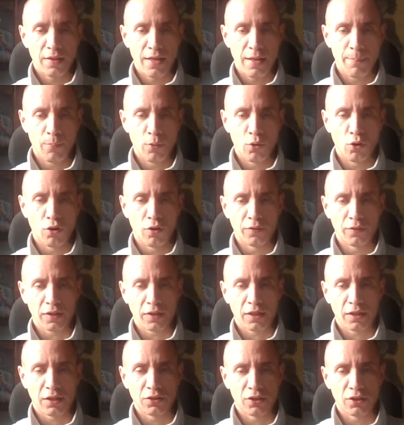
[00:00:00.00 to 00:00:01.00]
then more
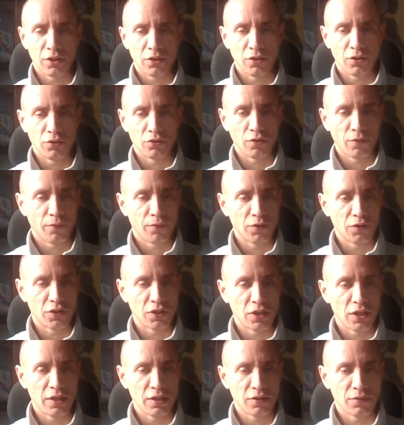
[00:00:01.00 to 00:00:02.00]
of it continues to
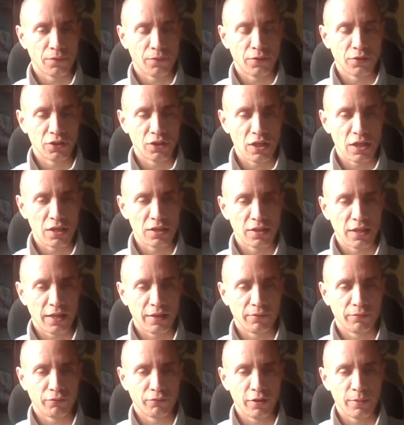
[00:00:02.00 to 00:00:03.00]

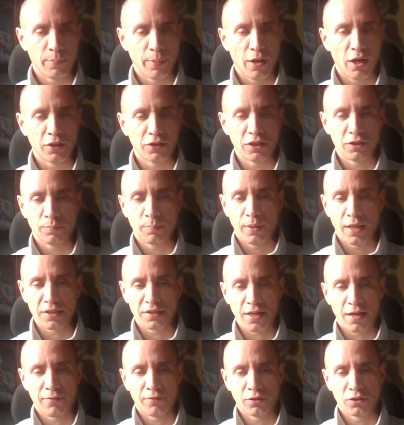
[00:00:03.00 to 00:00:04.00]
facilitate three parties
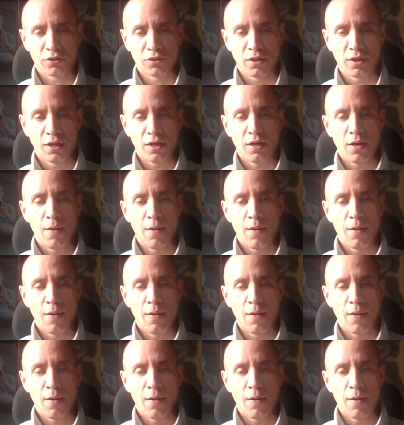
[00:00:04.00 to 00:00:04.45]
plus others.